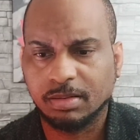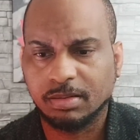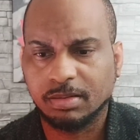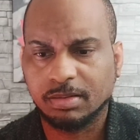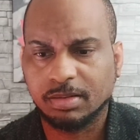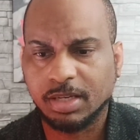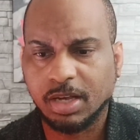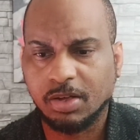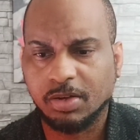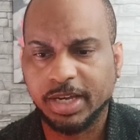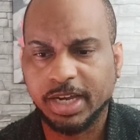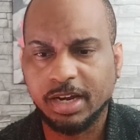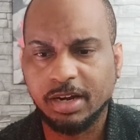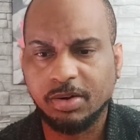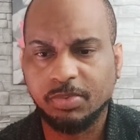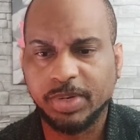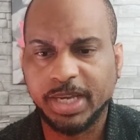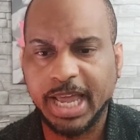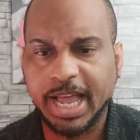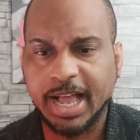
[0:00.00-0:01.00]
So
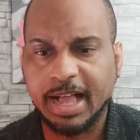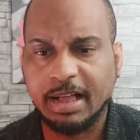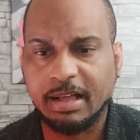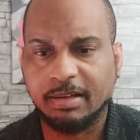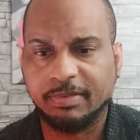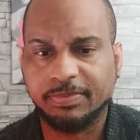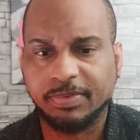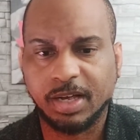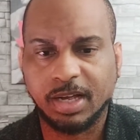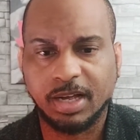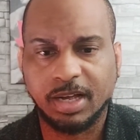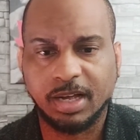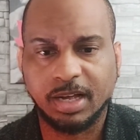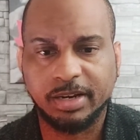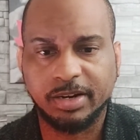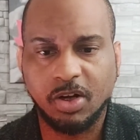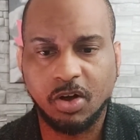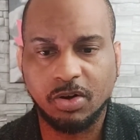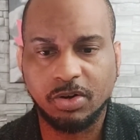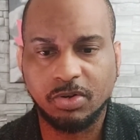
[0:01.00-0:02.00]
here we have uh,
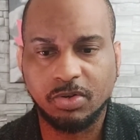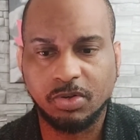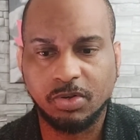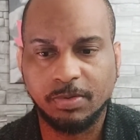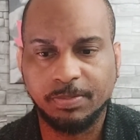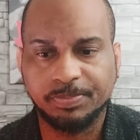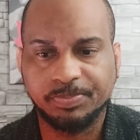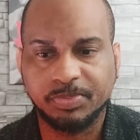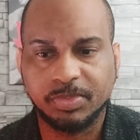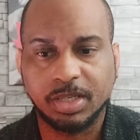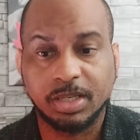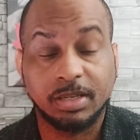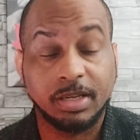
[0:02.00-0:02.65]
an article.